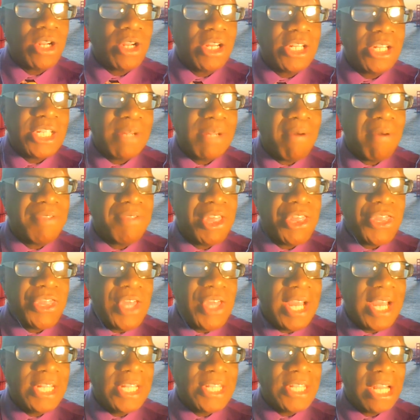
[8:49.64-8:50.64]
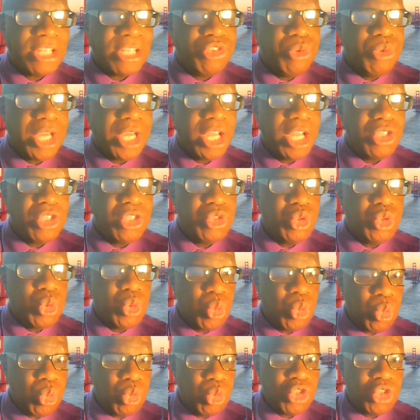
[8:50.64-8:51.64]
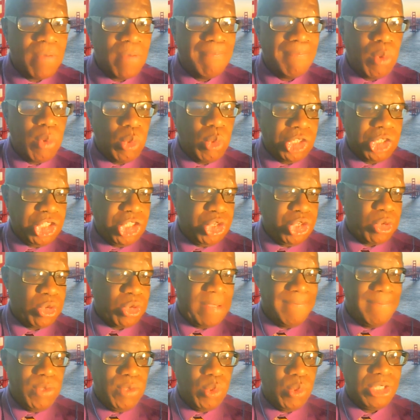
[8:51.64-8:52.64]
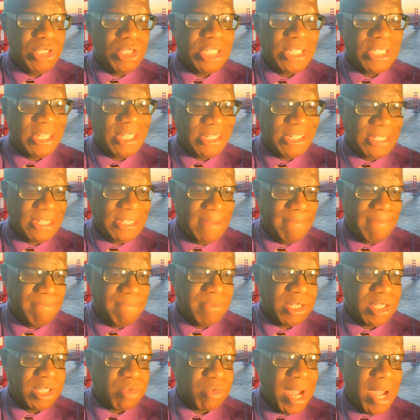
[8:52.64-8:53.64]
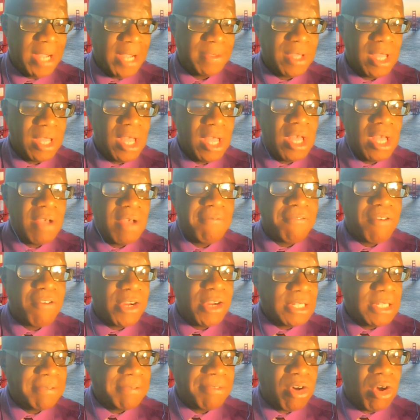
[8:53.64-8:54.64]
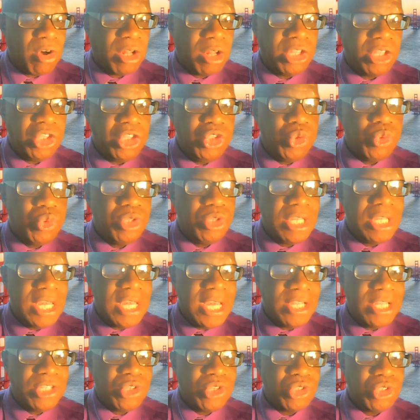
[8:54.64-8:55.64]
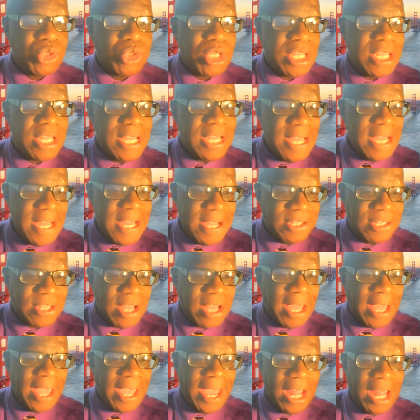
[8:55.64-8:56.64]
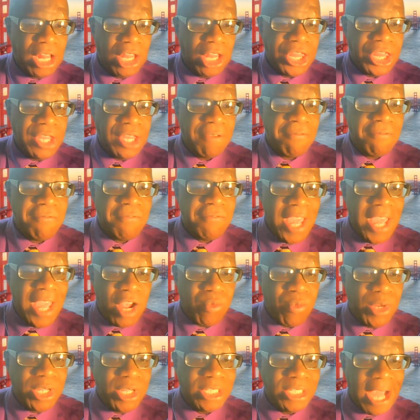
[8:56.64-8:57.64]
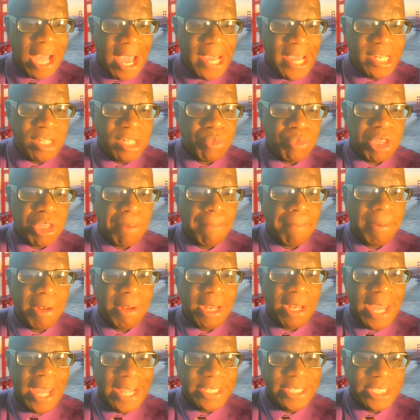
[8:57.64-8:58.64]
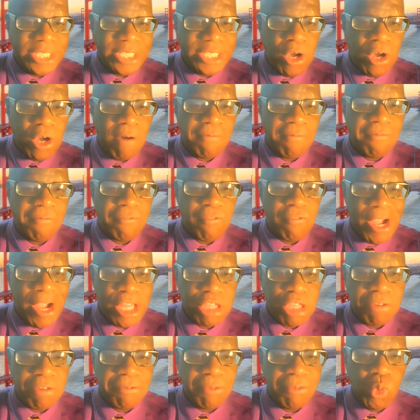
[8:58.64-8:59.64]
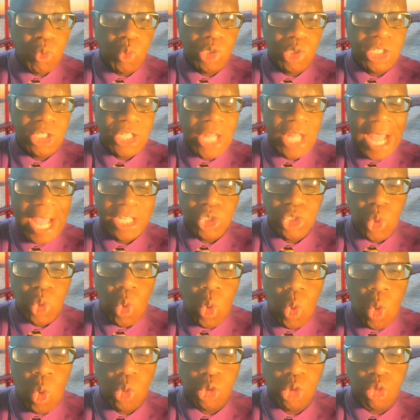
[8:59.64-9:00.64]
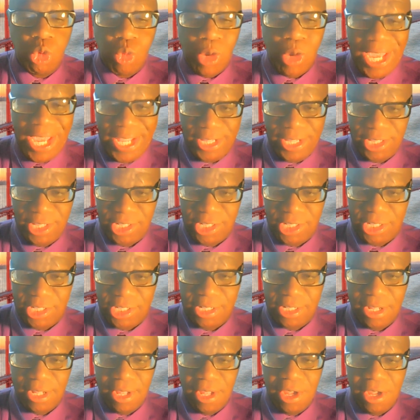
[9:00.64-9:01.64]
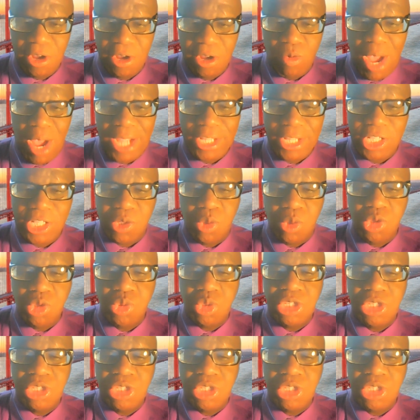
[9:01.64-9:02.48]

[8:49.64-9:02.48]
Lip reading: are some of the things that you can do to boost your immune system, right? First of all, you need to eat a healthy, varied diet with plenty of fresh foods and whole grains, right? So you